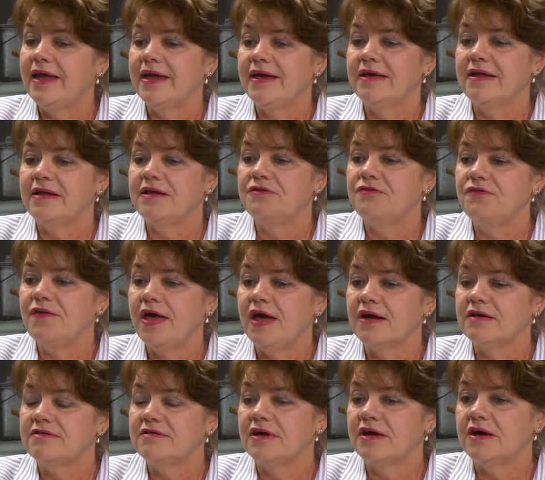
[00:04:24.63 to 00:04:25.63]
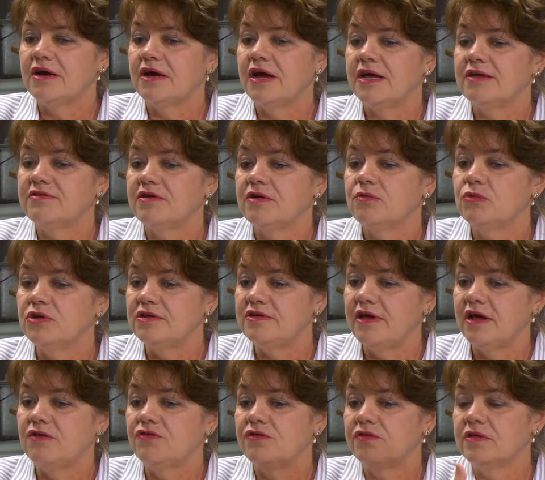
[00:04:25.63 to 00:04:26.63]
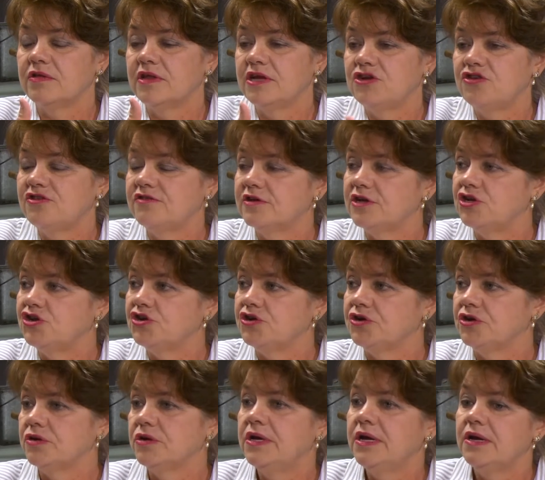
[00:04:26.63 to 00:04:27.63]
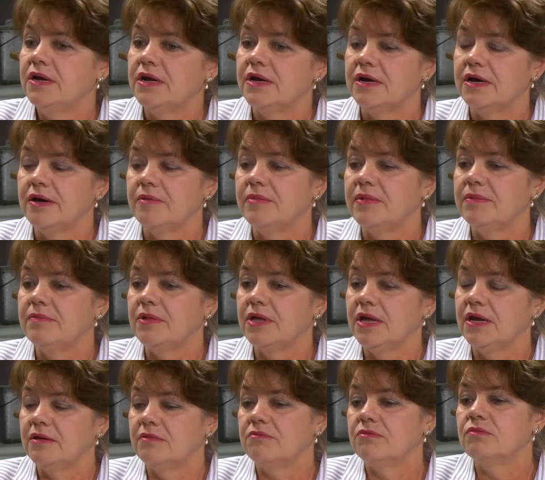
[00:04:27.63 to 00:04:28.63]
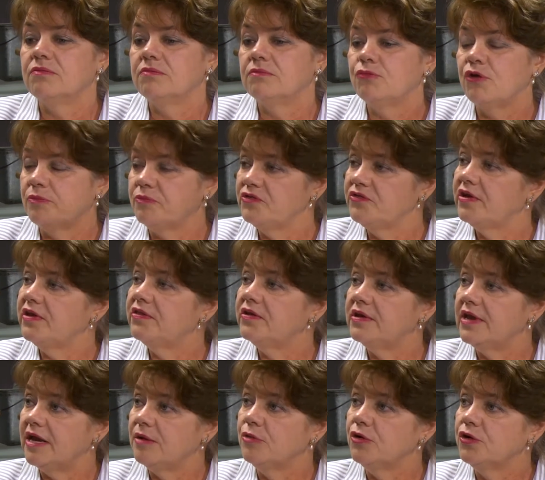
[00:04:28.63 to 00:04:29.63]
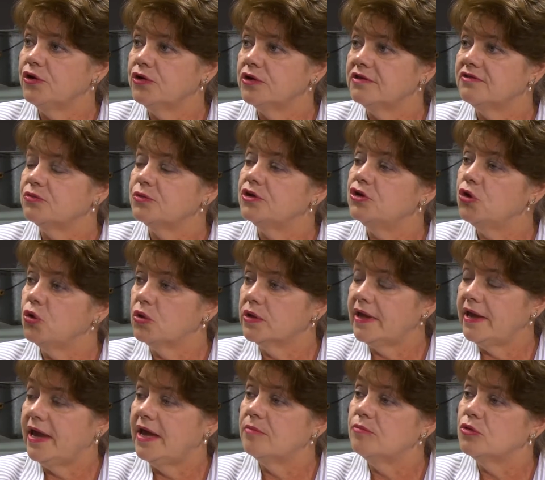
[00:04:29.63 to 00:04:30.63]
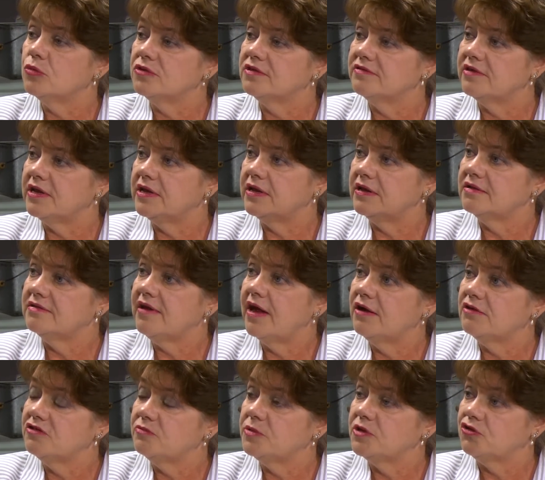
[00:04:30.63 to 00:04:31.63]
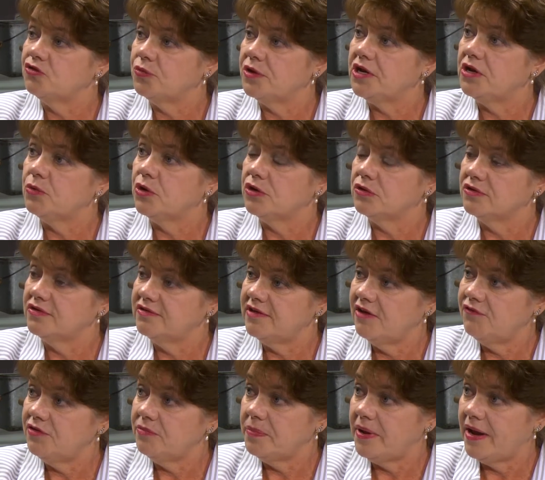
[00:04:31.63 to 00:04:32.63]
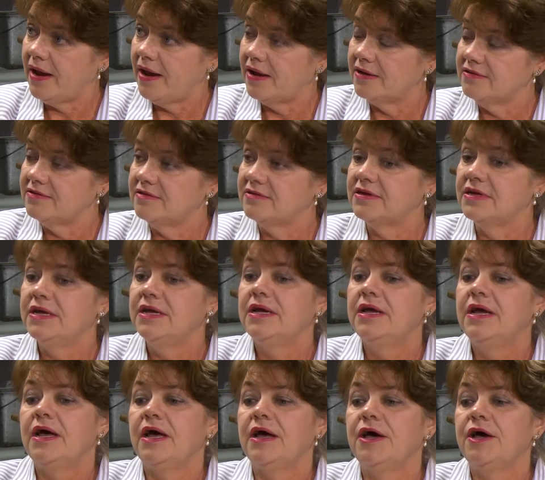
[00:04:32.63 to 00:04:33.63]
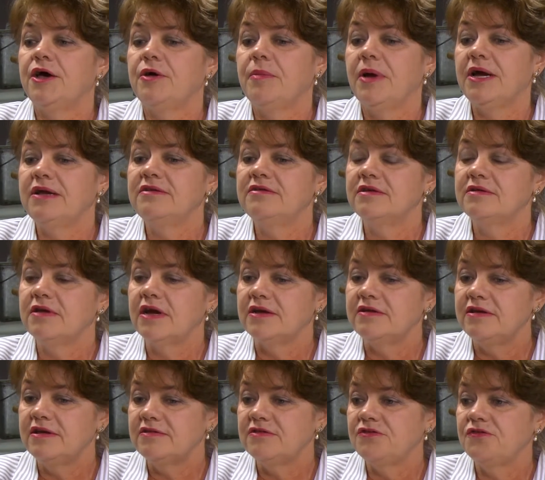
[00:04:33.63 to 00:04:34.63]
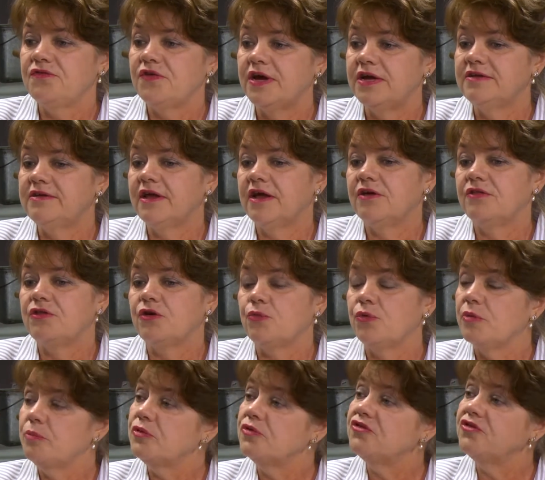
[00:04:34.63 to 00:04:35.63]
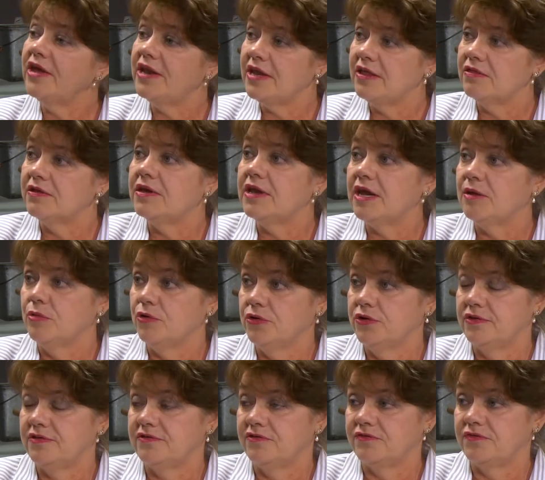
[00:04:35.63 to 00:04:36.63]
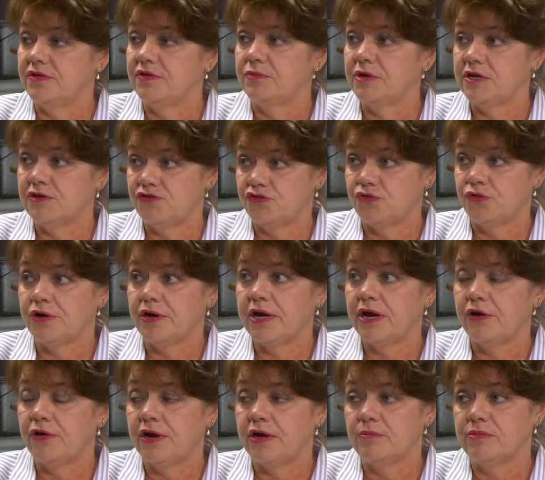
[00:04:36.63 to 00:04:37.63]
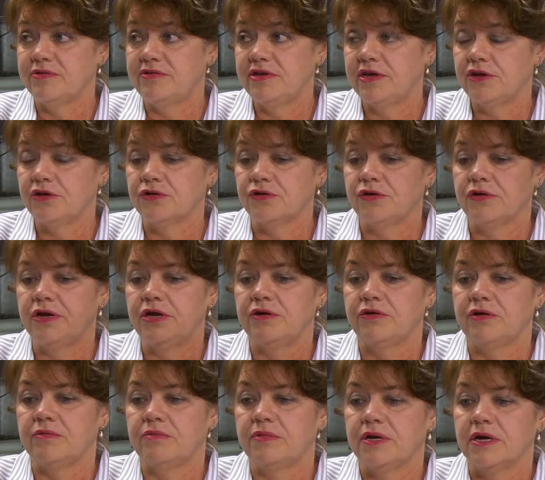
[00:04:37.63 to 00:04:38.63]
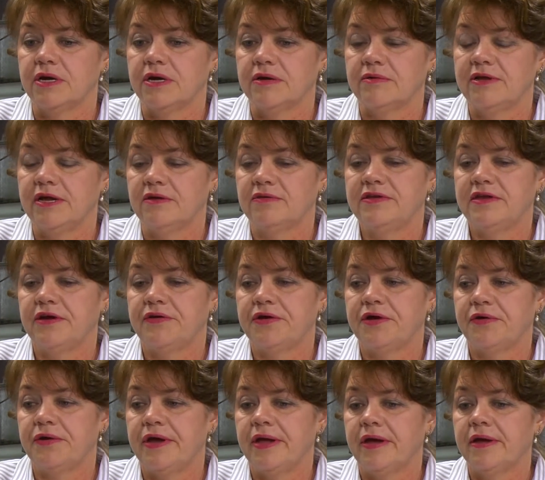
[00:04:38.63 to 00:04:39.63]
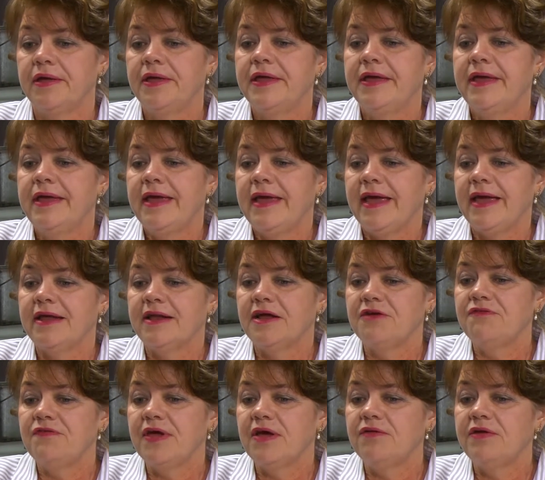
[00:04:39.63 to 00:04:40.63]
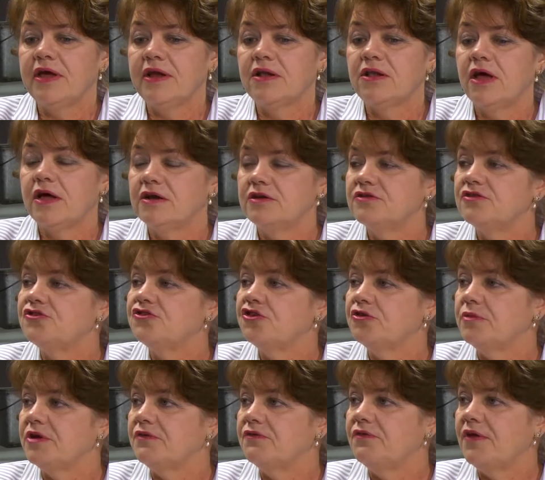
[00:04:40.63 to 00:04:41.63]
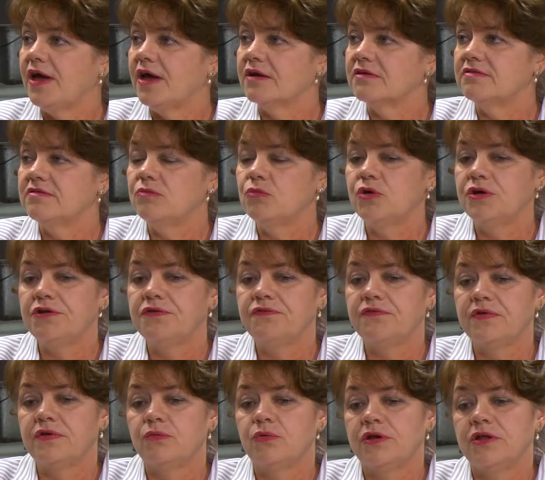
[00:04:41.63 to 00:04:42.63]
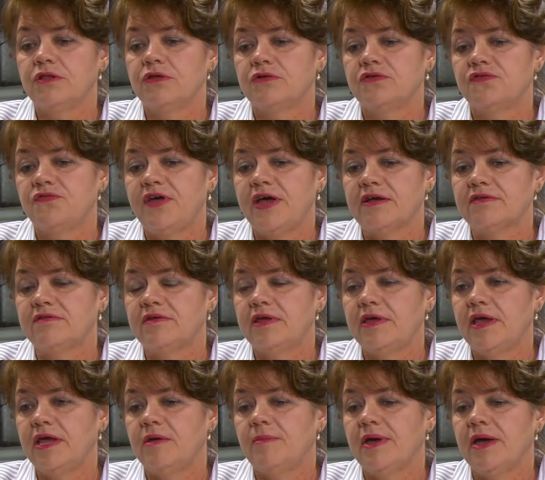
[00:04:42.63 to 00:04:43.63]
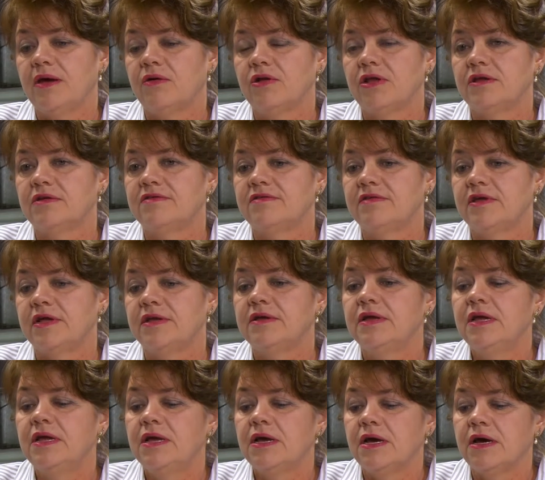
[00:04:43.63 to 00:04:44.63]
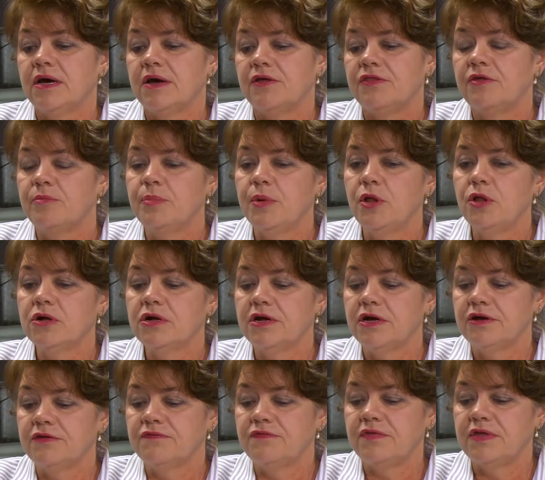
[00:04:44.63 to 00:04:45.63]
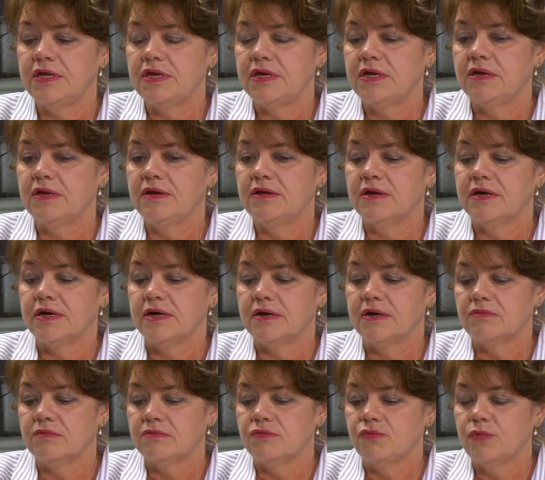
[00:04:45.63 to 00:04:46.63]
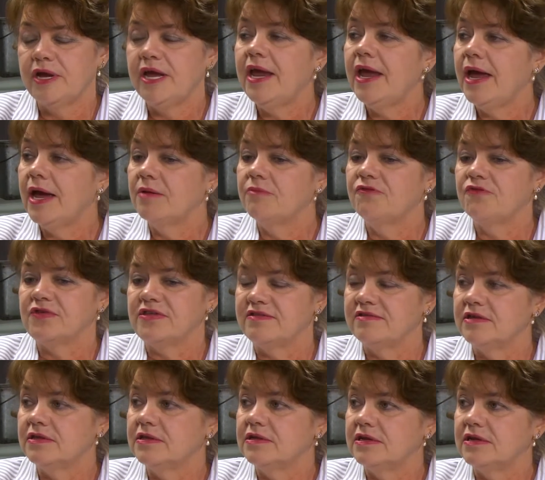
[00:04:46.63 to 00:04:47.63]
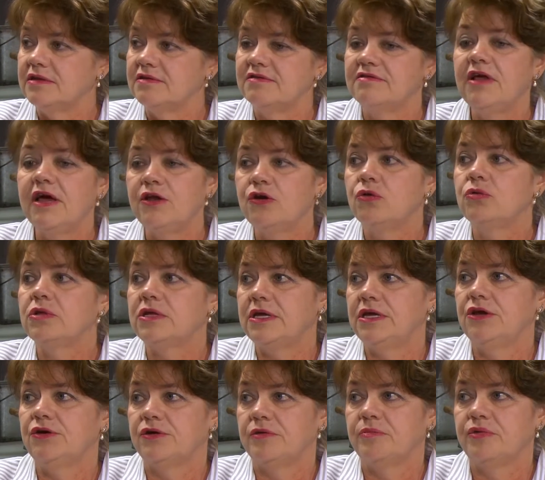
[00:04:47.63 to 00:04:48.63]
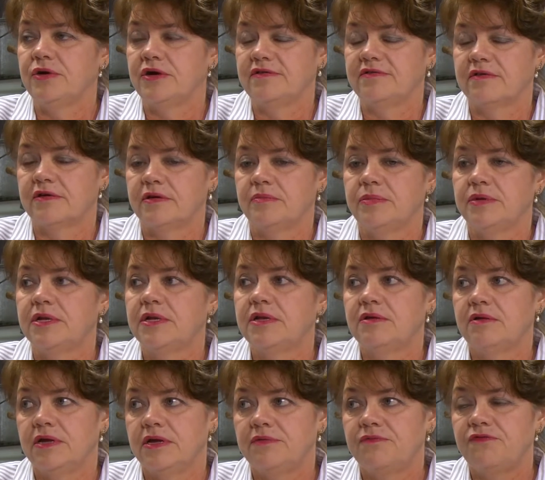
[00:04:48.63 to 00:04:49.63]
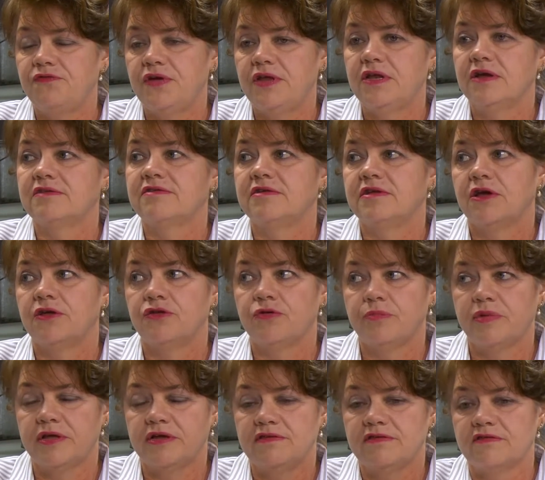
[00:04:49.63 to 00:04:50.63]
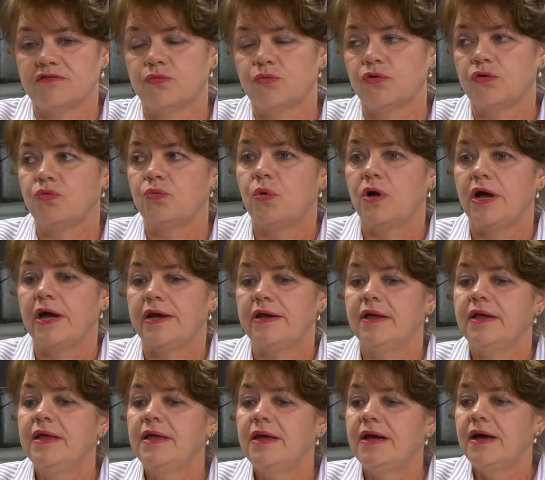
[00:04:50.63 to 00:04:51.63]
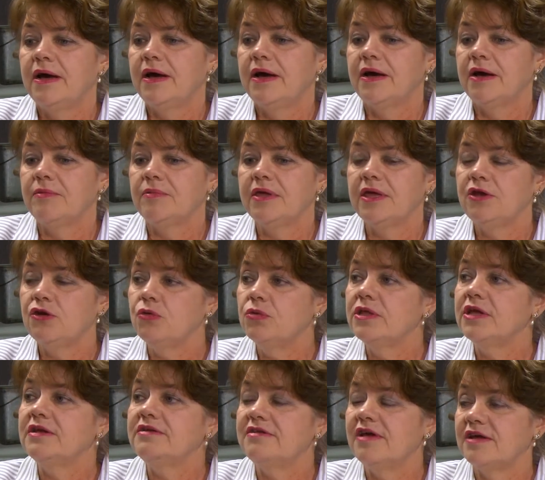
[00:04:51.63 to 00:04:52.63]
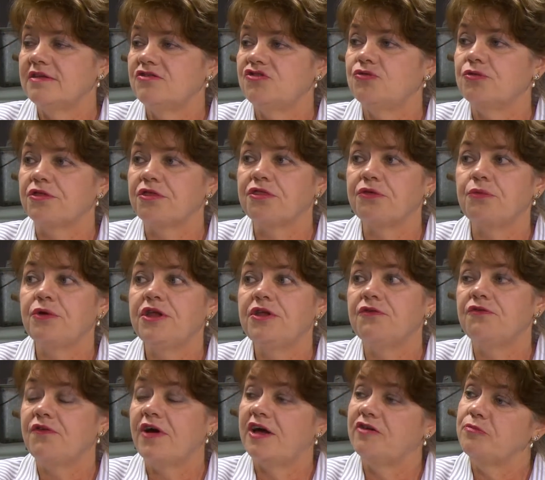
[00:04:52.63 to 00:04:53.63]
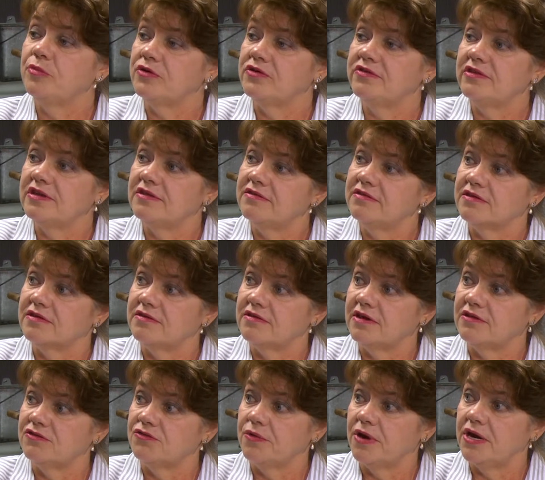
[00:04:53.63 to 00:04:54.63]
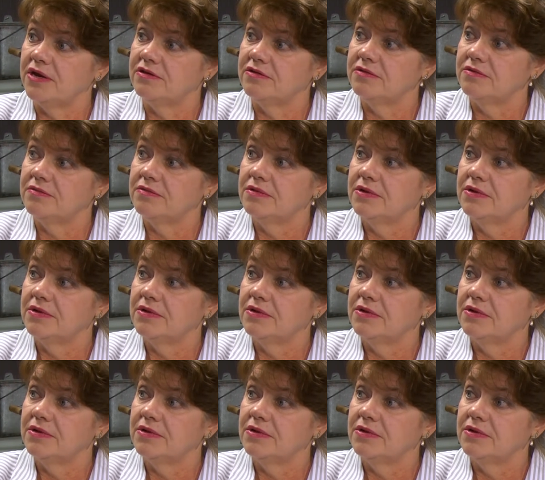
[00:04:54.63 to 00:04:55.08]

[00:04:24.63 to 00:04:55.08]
And in fact, as I went down to the legislature and represented the neighborhoods when Noel Campbell was getting his House Bill 2107 passed, I testified down there representing the neighborhoods of the historic area in particular here in downtown area, and I found out a lot of disturbing facts. And one of those facts that came out is that the bulk of the rehab facilities, not only here in Prescott, but in Phoenix and other places worldwide, can only attest to a 3 to 5% success rate.